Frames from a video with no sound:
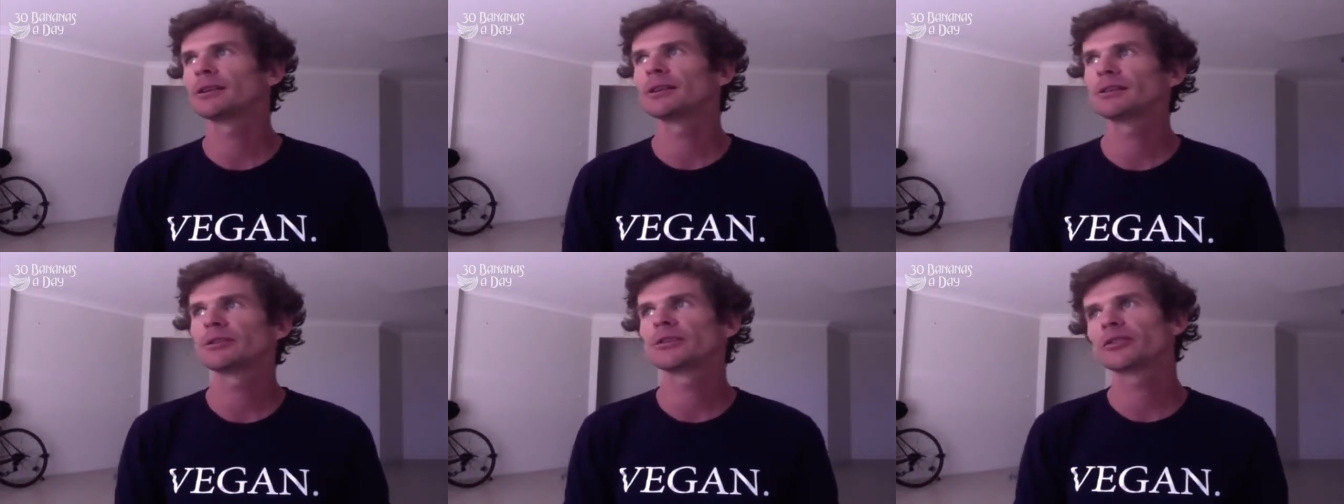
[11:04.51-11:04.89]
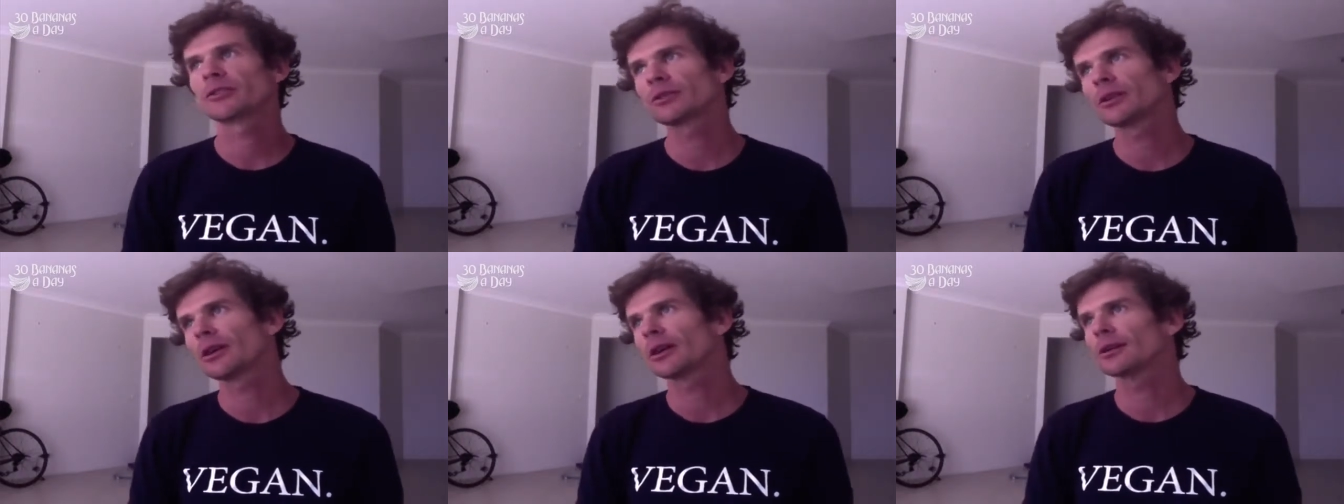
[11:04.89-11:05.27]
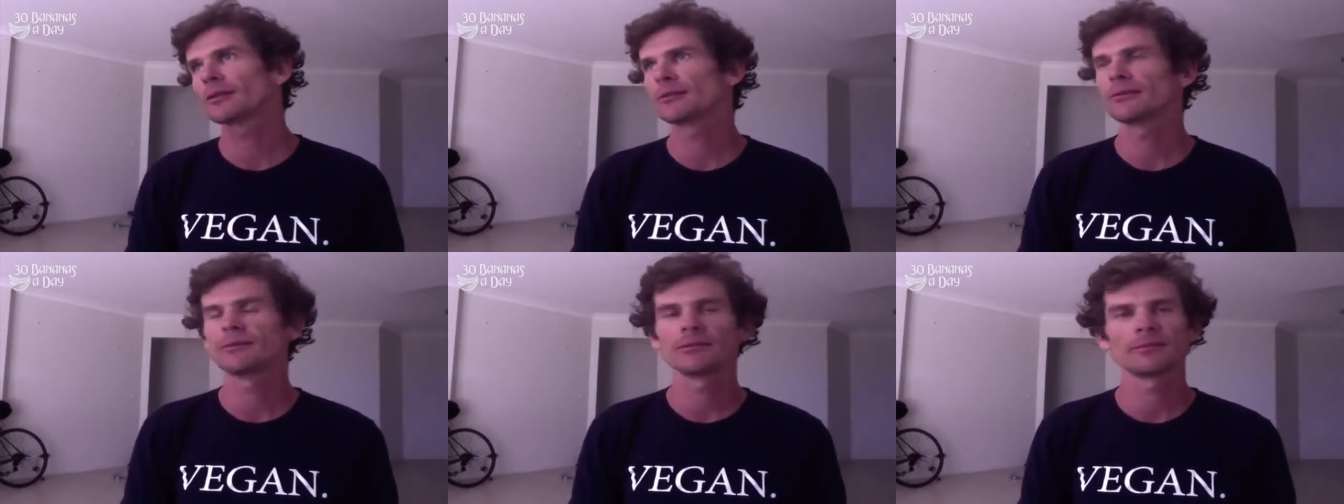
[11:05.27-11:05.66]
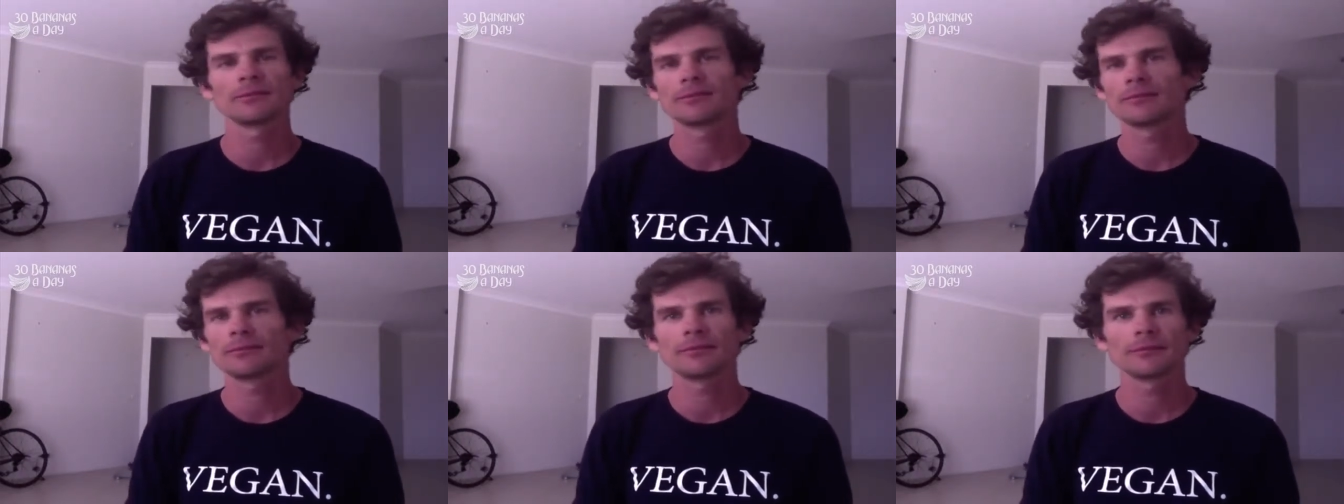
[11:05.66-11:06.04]
You know just like
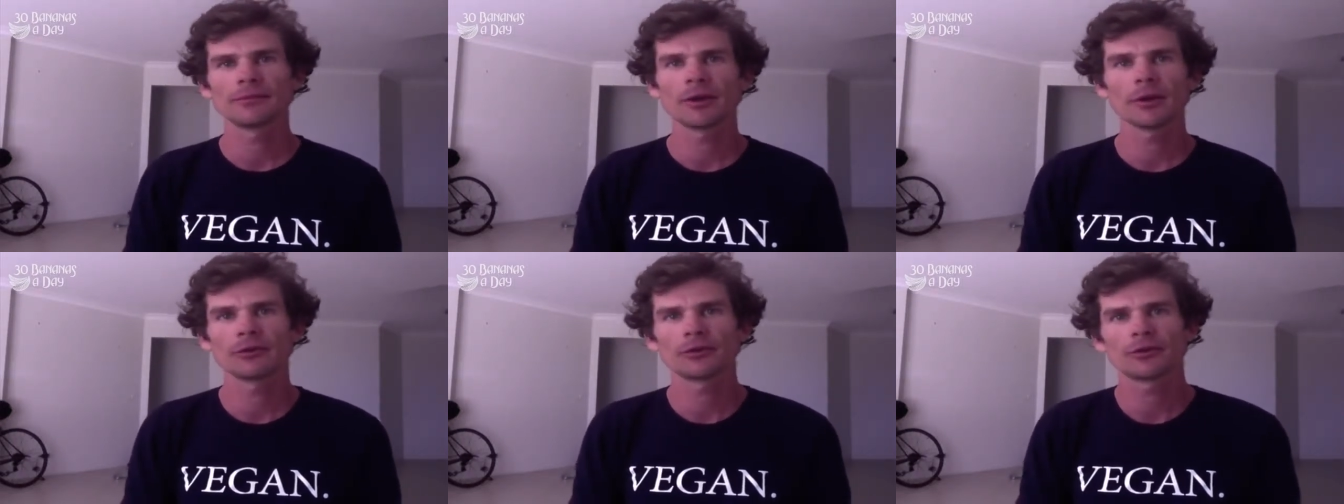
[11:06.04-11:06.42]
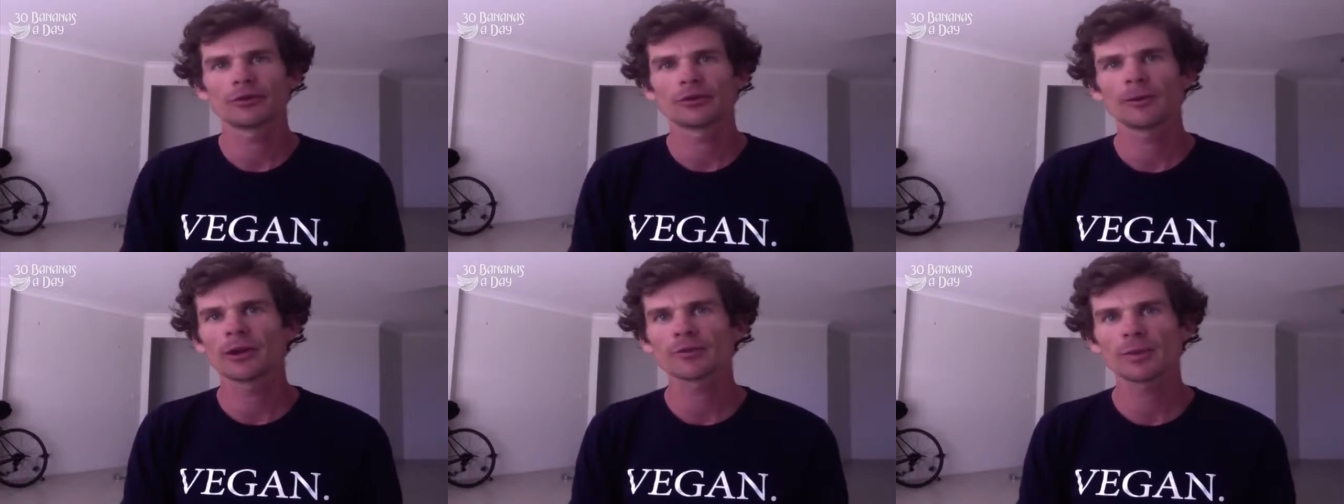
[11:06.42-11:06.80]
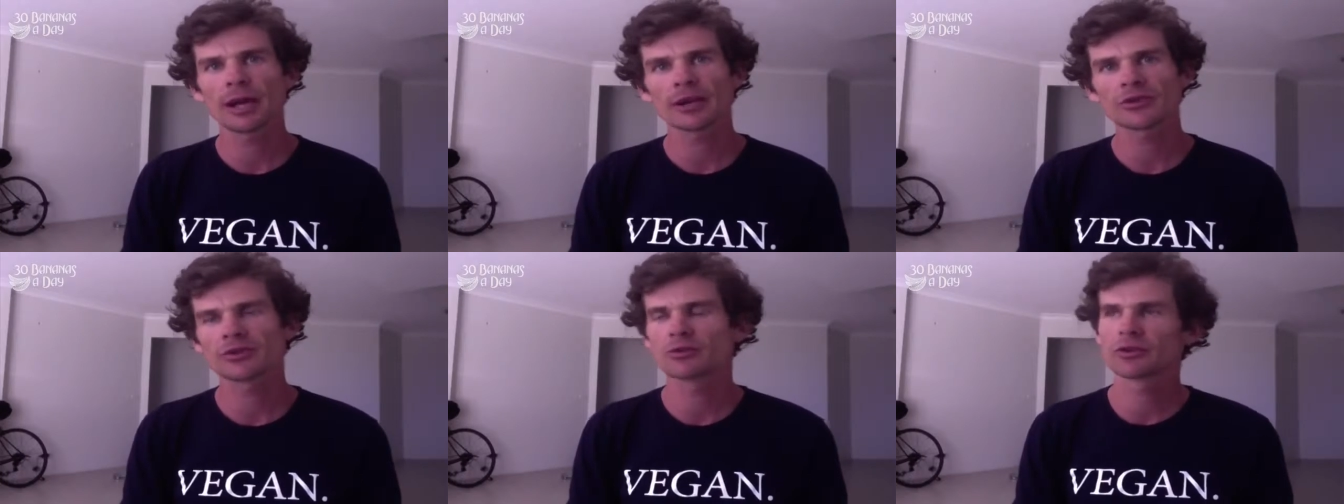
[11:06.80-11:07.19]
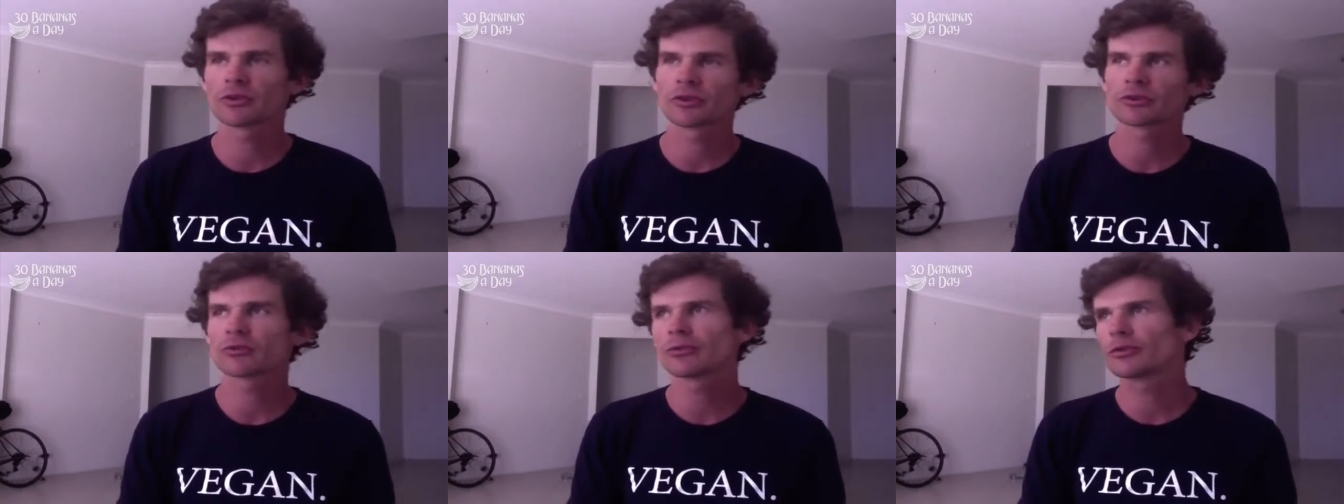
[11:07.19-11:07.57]
not too much passion,
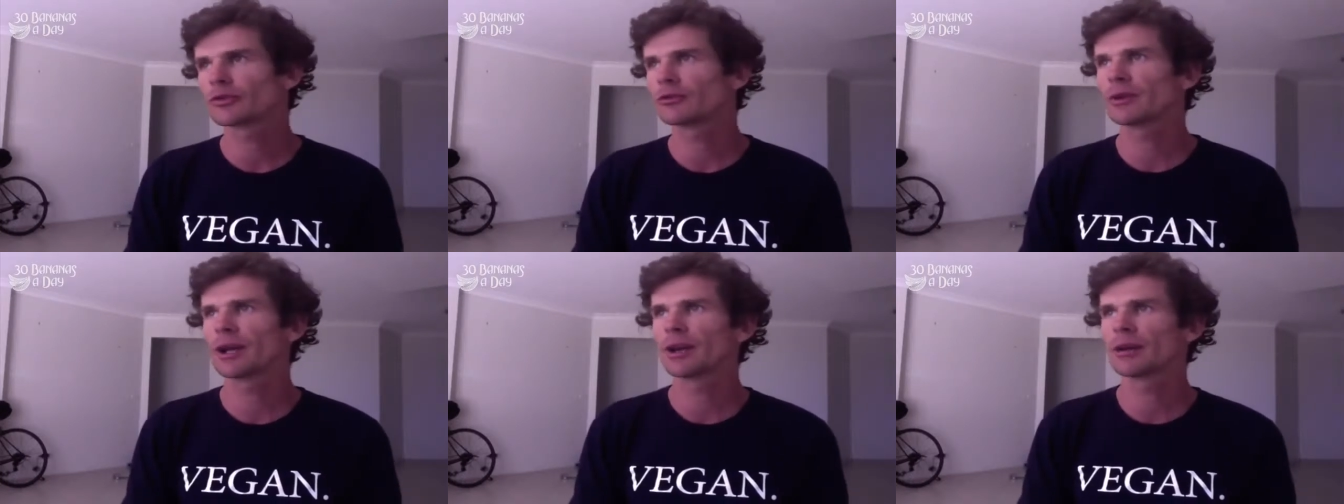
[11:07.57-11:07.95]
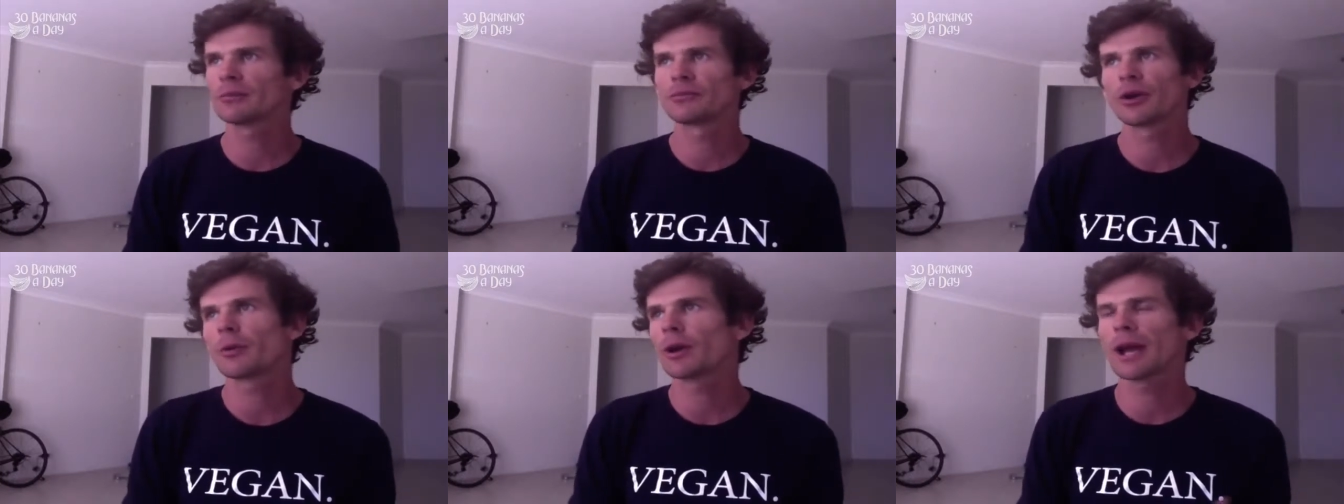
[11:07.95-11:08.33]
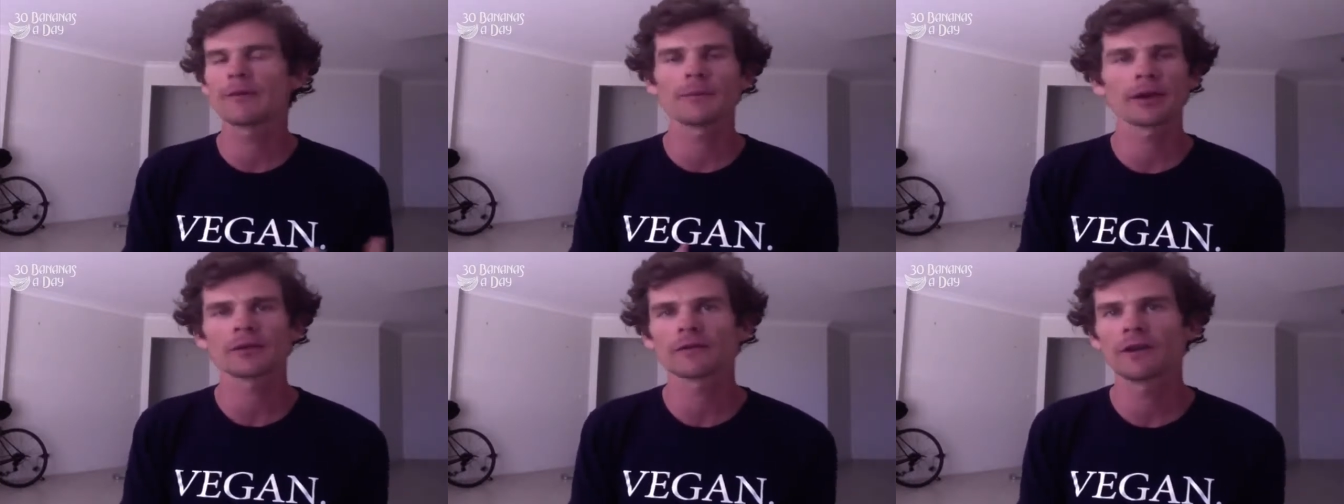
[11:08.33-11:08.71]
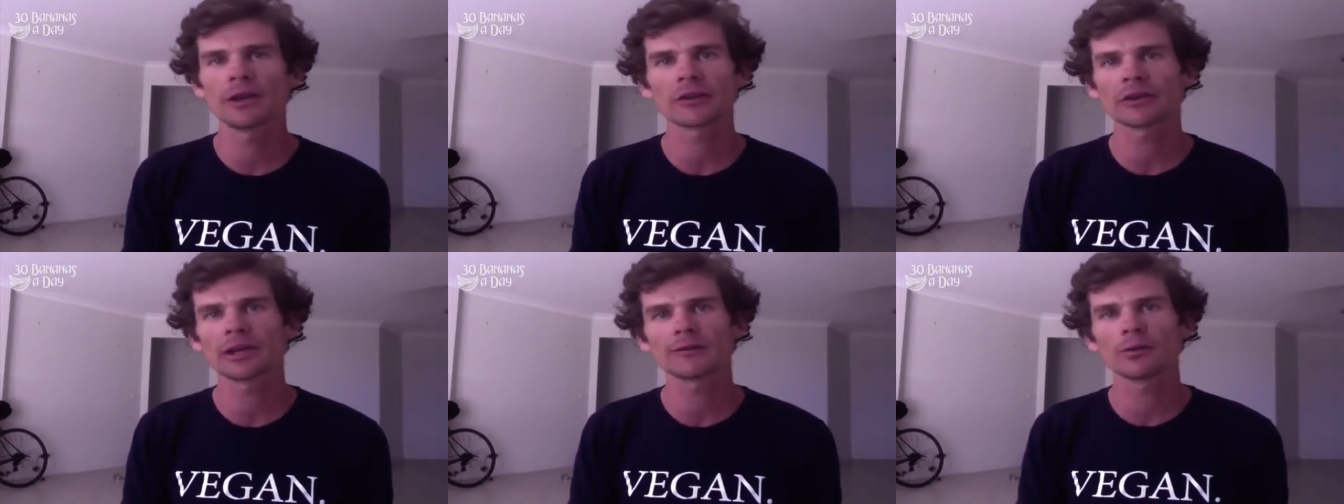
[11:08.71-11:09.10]
just cruising around. Don't want to have much
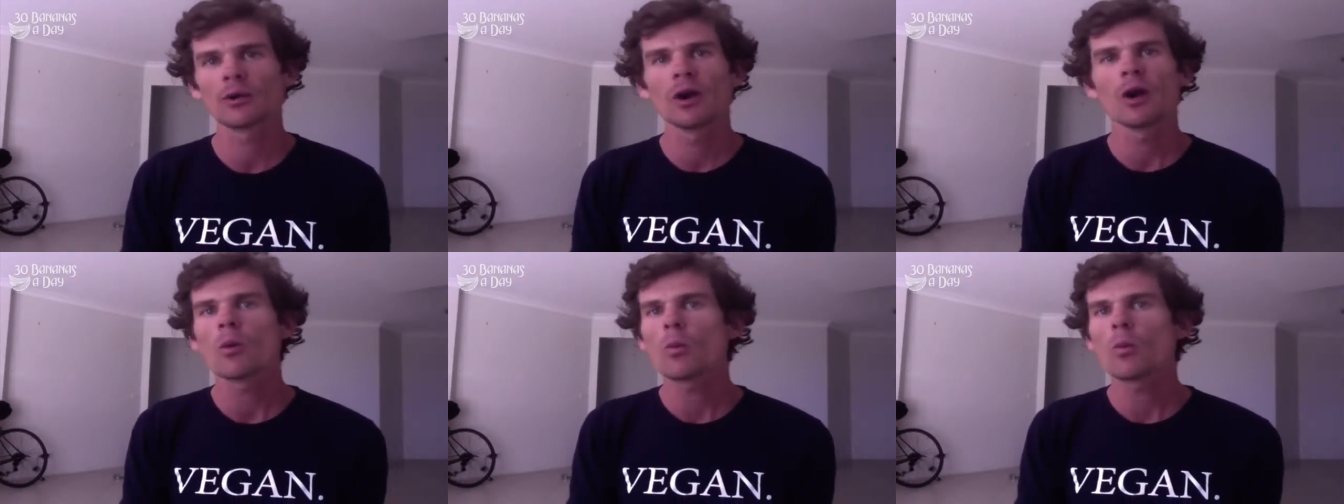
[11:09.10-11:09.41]
fitness level.